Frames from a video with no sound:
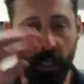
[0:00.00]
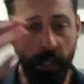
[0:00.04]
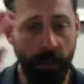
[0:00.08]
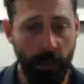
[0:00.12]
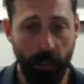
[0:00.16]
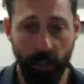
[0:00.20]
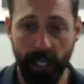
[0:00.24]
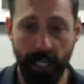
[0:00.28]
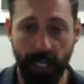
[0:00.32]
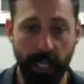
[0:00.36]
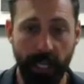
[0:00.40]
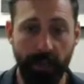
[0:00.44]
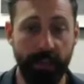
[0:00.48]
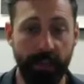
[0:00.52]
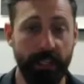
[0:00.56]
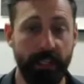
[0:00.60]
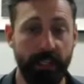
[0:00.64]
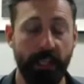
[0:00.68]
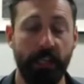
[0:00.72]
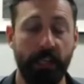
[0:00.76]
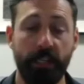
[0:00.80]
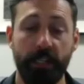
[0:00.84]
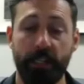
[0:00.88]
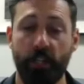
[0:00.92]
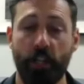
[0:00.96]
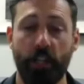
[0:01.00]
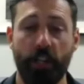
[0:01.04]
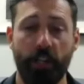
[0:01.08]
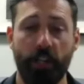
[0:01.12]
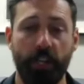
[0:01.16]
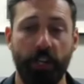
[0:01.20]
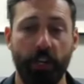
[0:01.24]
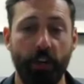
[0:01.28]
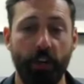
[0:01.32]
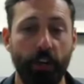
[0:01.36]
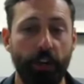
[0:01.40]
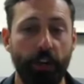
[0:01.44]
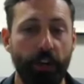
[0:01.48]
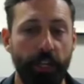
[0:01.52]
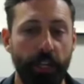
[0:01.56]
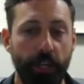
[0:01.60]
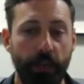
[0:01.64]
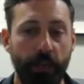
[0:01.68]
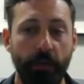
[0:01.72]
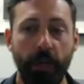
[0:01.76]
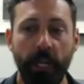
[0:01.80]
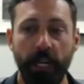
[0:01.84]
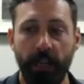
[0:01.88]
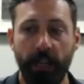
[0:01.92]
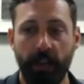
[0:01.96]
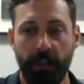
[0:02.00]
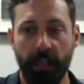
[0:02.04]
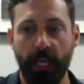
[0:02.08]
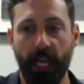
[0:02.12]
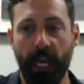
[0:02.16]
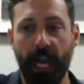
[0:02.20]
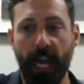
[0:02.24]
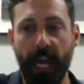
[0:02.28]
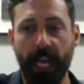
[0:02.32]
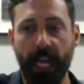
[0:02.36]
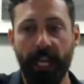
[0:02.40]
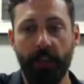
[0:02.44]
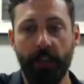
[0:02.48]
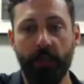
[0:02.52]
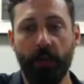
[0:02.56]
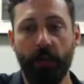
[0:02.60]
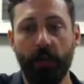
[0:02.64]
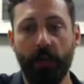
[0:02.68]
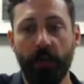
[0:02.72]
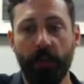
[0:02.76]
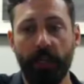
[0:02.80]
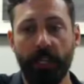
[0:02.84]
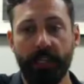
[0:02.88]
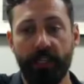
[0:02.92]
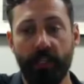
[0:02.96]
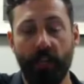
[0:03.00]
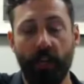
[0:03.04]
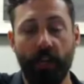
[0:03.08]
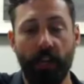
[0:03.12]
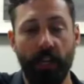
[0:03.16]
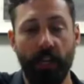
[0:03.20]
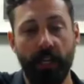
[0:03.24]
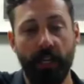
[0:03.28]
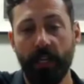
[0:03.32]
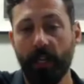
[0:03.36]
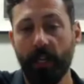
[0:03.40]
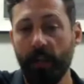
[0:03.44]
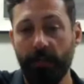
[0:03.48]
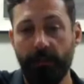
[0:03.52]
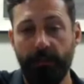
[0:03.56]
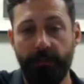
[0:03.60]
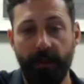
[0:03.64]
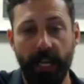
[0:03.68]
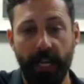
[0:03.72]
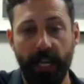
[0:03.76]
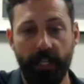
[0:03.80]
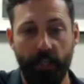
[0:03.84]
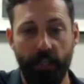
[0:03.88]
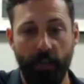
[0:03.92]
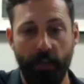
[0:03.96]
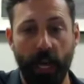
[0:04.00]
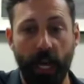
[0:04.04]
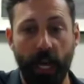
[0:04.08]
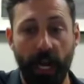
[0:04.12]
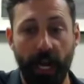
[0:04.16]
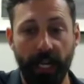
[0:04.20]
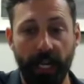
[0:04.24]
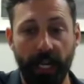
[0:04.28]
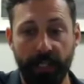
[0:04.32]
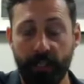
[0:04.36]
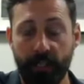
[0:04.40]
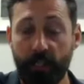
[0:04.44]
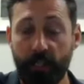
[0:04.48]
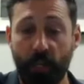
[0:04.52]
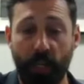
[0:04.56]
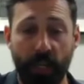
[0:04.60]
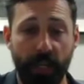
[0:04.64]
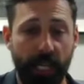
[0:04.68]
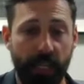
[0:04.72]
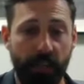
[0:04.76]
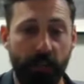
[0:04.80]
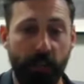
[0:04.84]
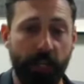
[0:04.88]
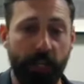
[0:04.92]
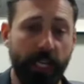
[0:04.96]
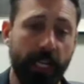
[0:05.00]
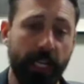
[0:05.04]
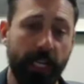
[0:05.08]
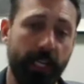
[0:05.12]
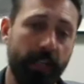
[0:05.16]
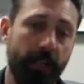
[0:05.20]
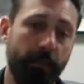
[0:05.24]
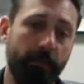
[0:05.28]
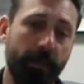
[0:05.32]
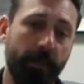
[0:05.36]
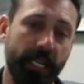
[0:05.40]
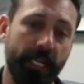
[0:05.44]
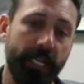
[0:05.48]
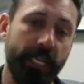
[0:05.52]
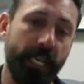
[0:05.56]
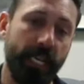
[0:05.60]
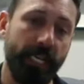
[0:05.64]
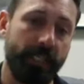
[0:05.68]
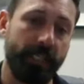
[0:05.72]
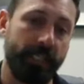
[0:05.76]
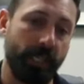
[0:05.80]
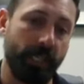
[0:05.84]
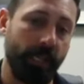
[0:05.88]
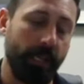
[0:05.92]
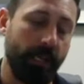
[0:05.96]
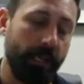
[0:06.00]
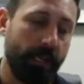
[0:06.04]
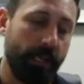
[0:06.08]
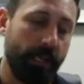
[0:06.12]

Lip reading: Looking at the sun is not going to hurt you. The angle is not going to affect your eyes. It's not like looking at the midday sun.